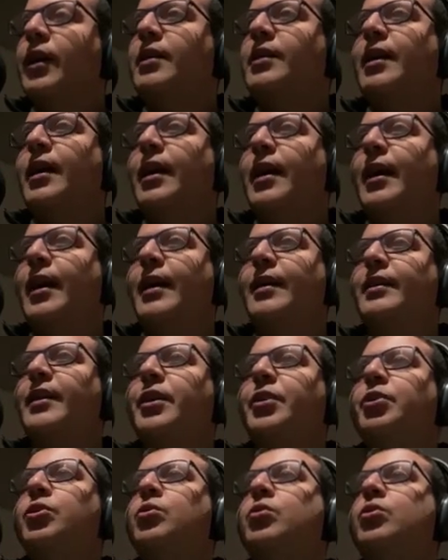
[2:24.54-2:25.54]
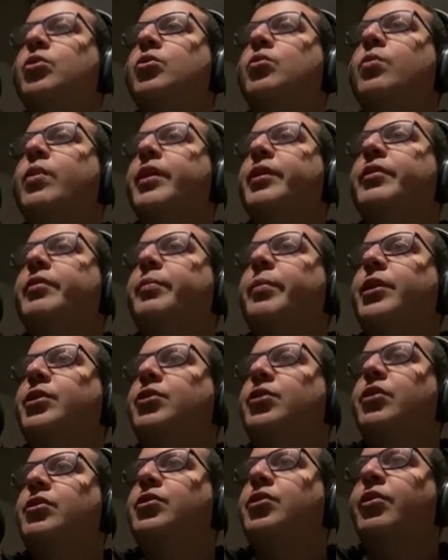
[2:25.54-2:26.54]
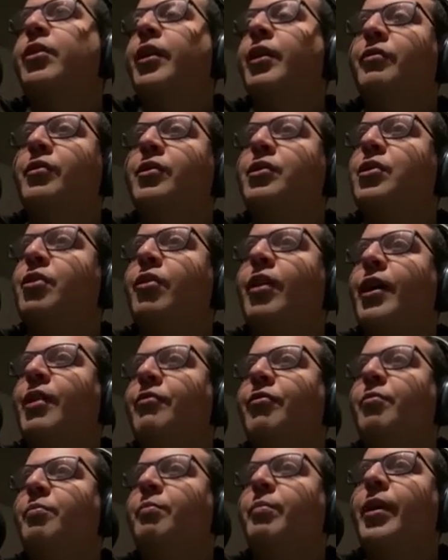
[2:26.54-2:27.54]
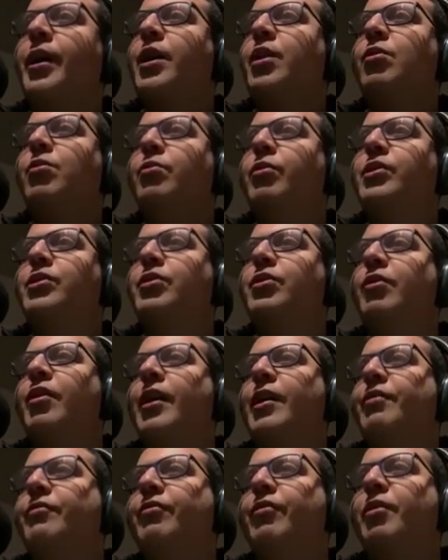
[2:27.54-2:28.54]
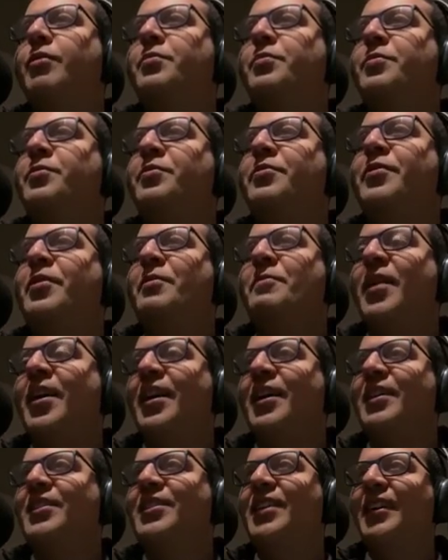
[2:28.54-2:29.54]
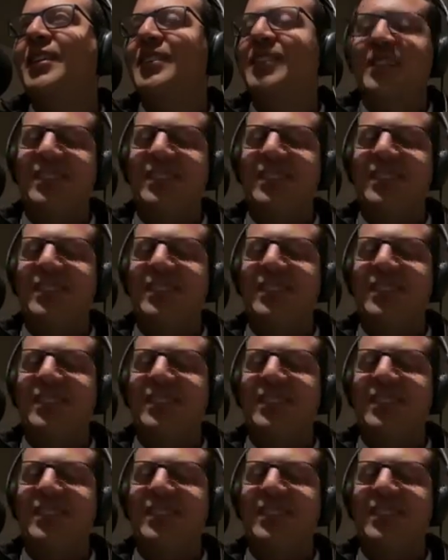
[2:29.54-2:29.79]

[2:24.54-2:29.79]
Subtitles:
Exactly, and then you don't know why the patient is crying. If he's crying from pain or he's crying from an anxiety.